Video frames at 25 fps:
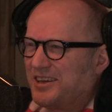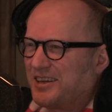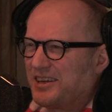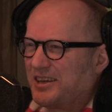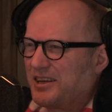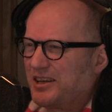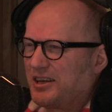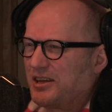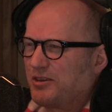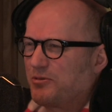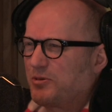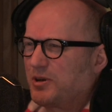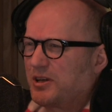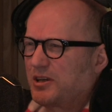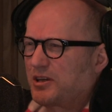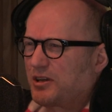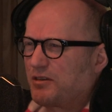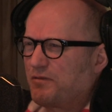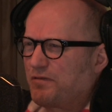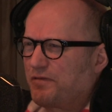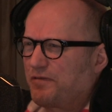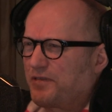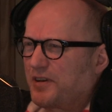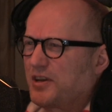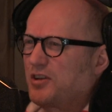When you can
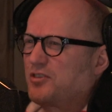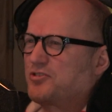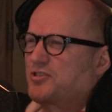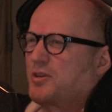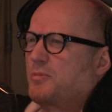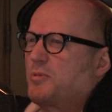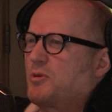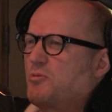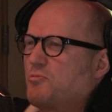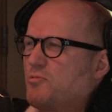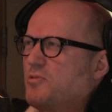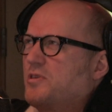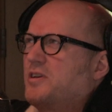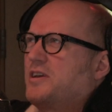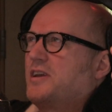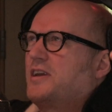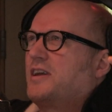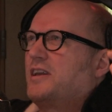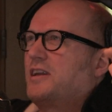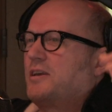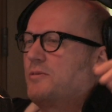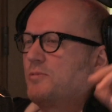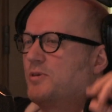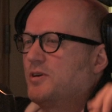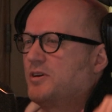feel something
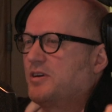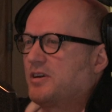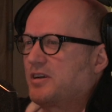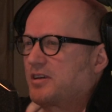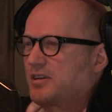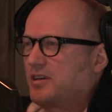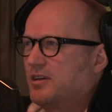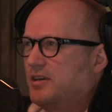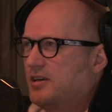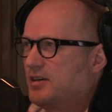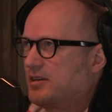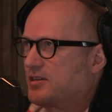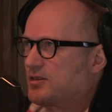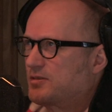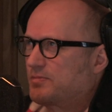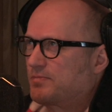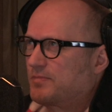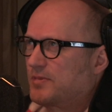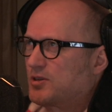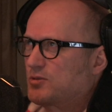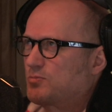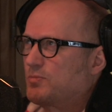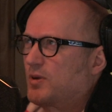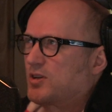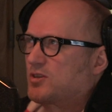really work. Yeah.
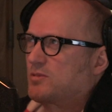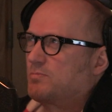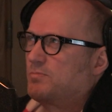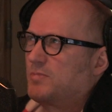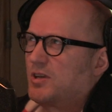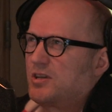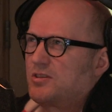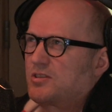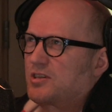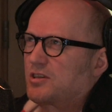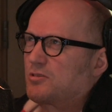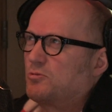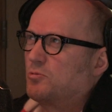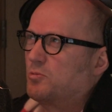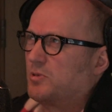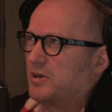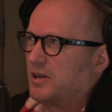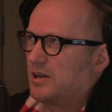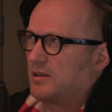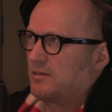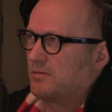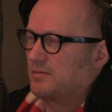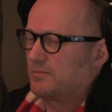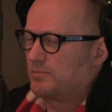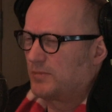It's much music
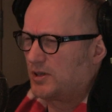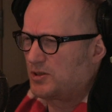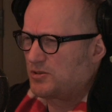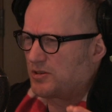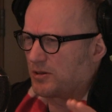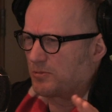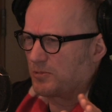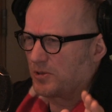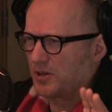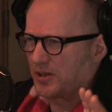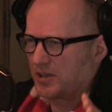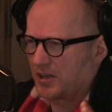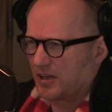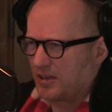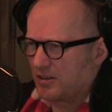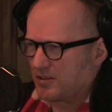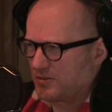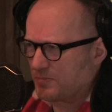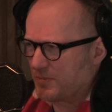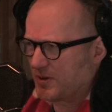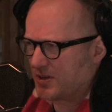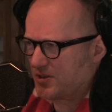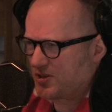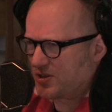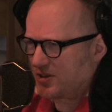working is
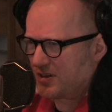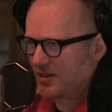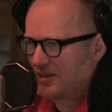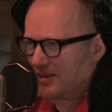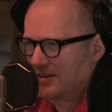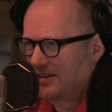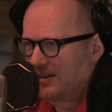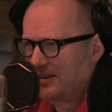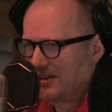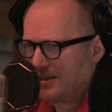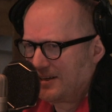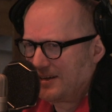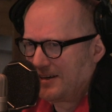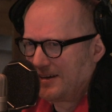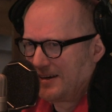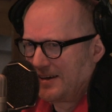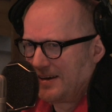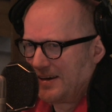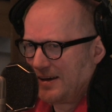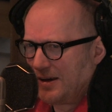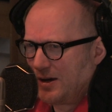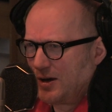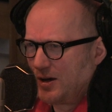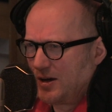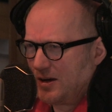much
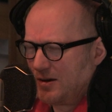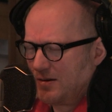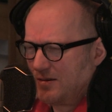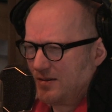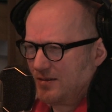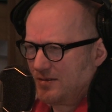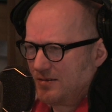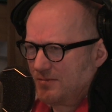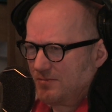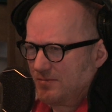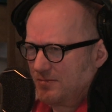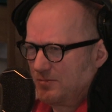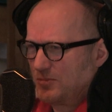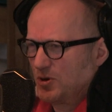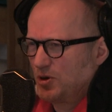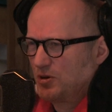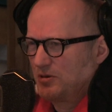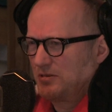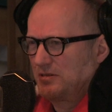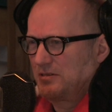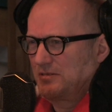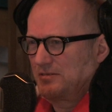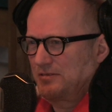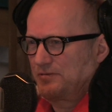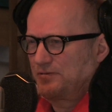
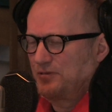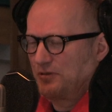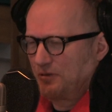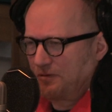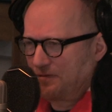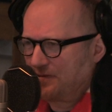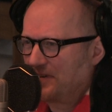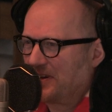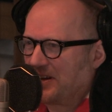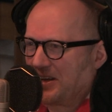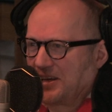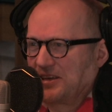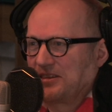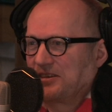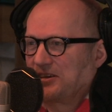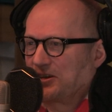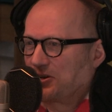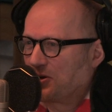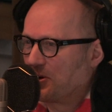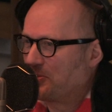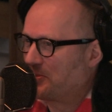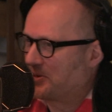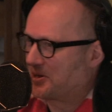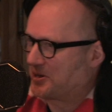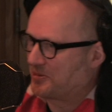more fulfilling than
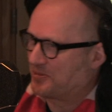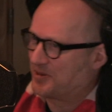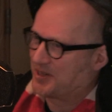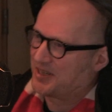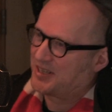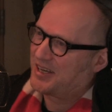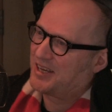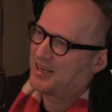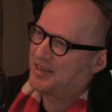comedy working.